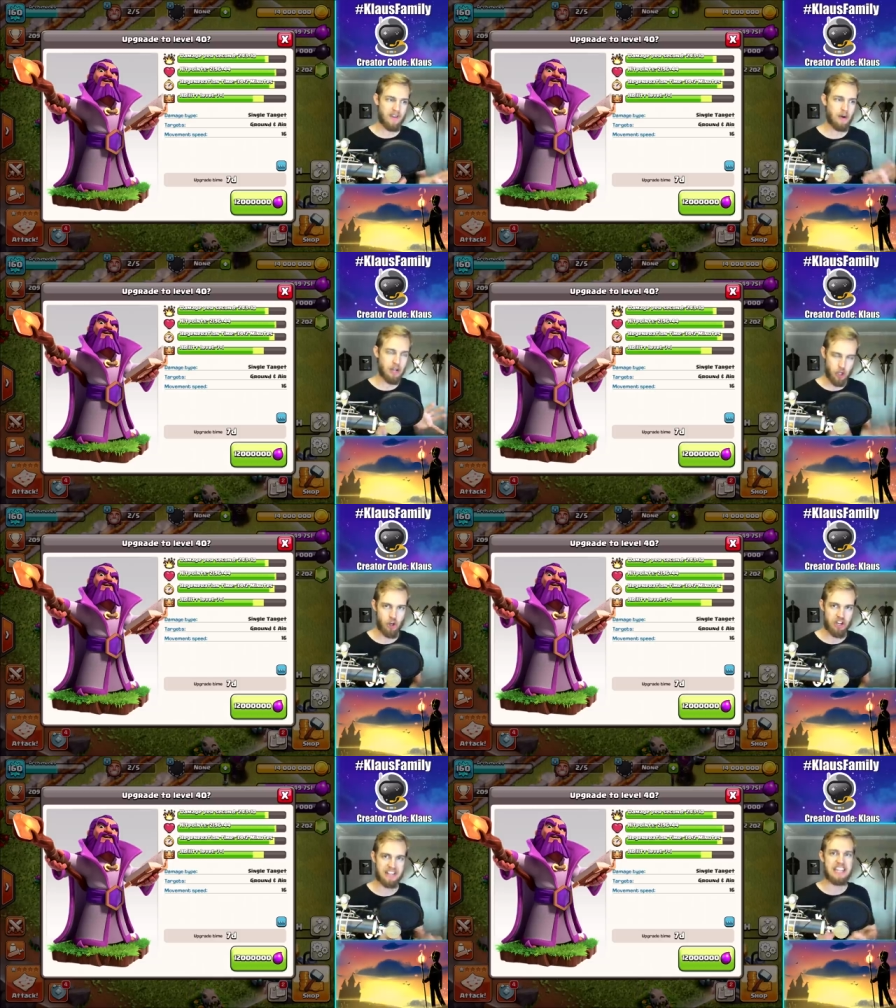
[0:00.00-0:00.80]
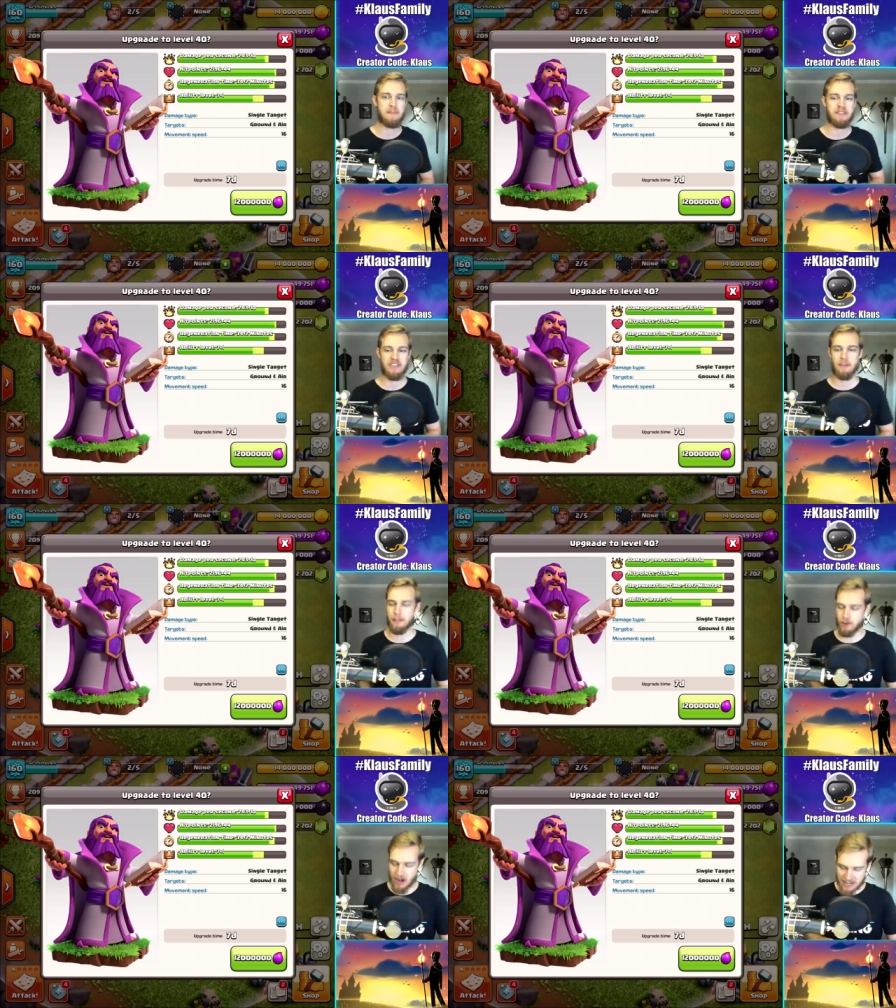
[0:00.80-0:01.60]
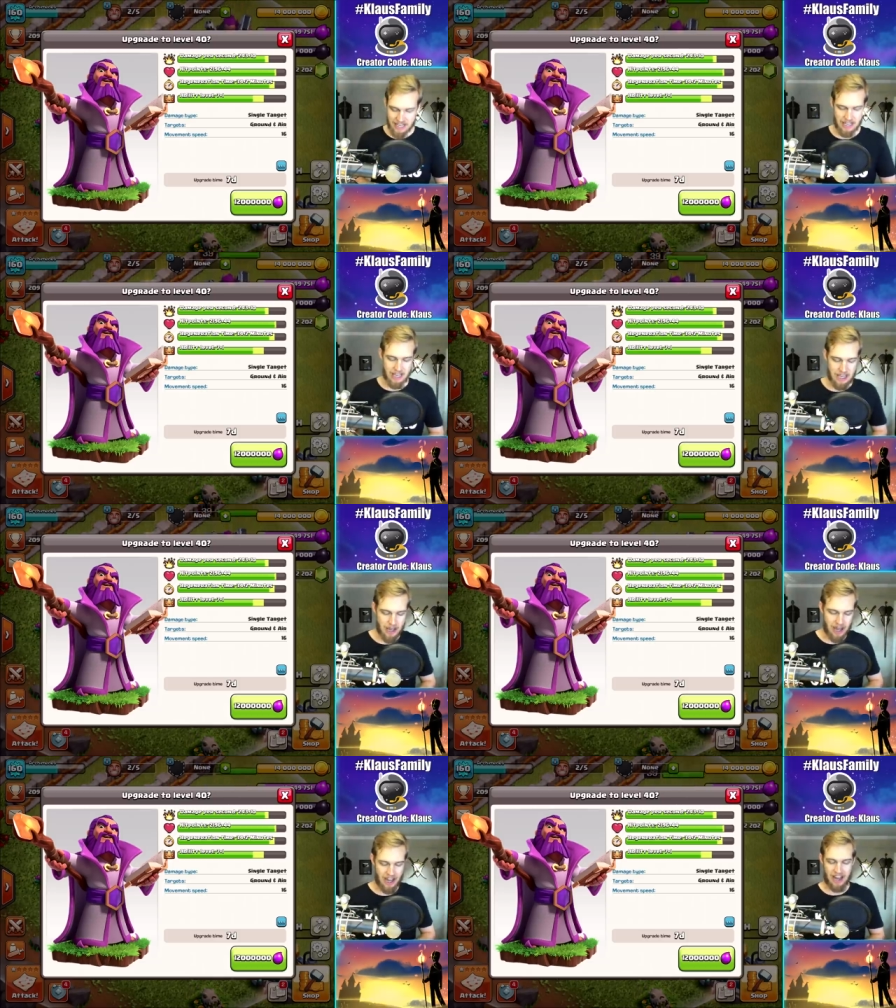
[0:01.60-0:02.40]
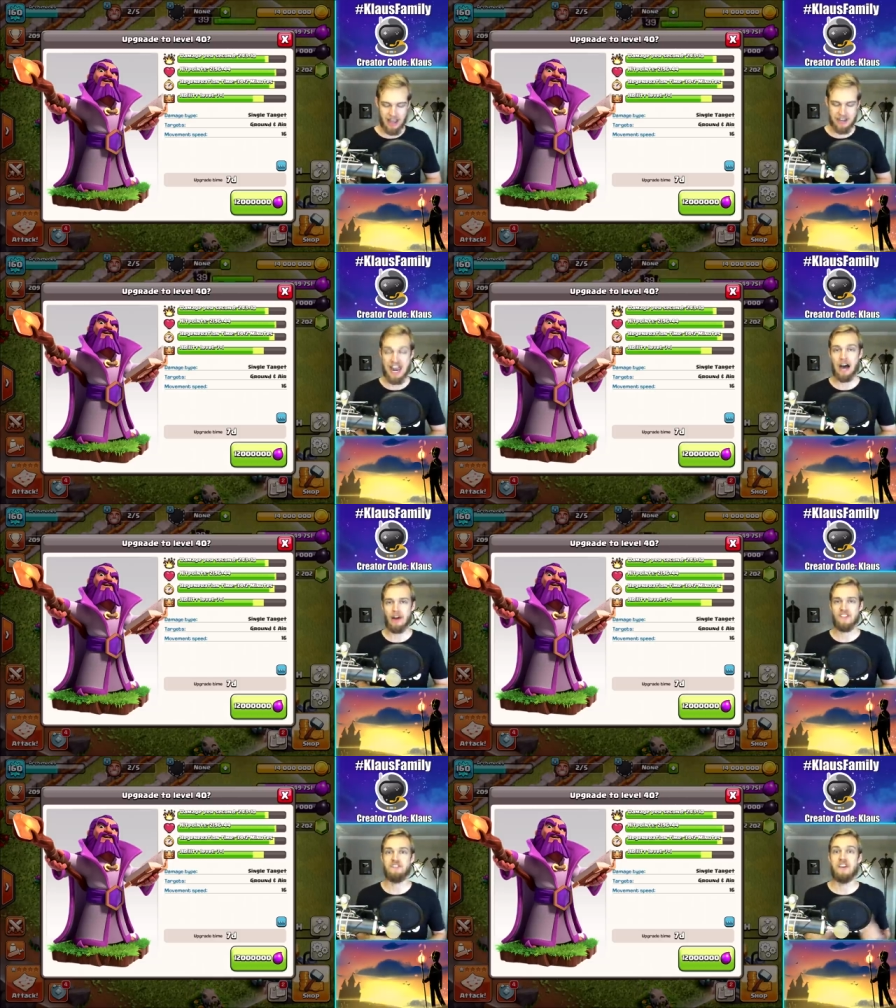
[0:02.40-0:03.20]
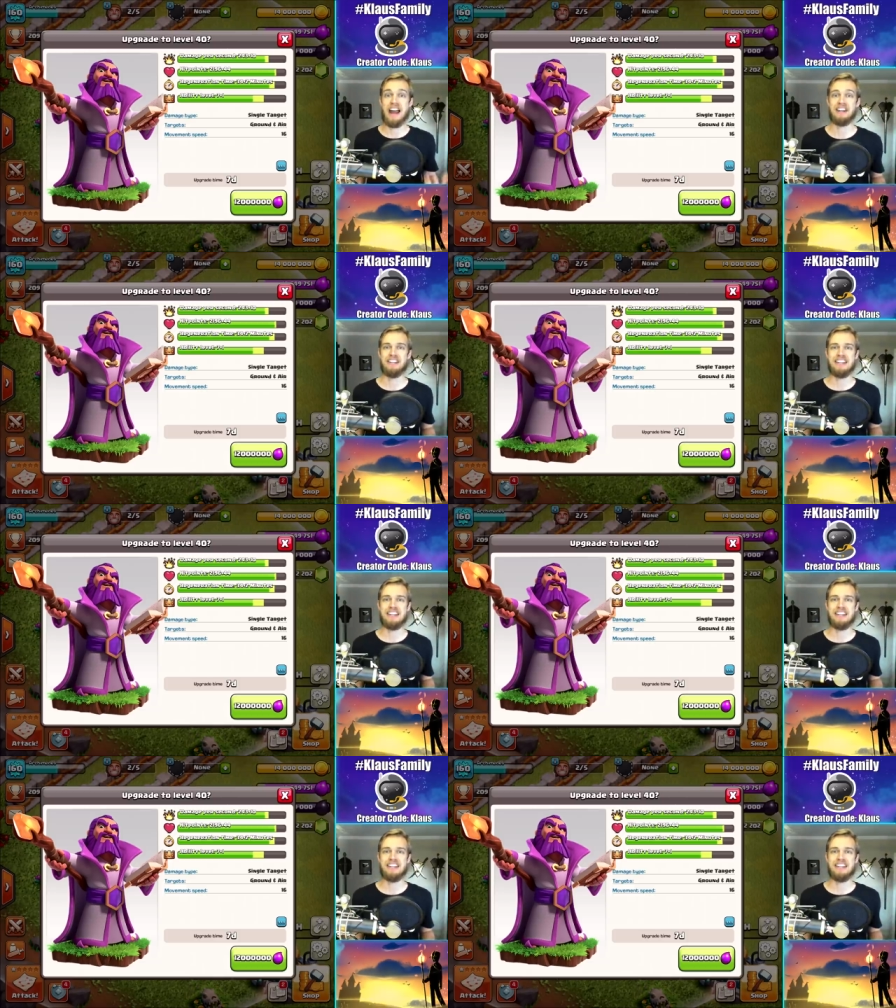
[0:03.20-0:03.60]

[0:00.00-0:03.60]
very good at keeping them upgrading uh, and now I finally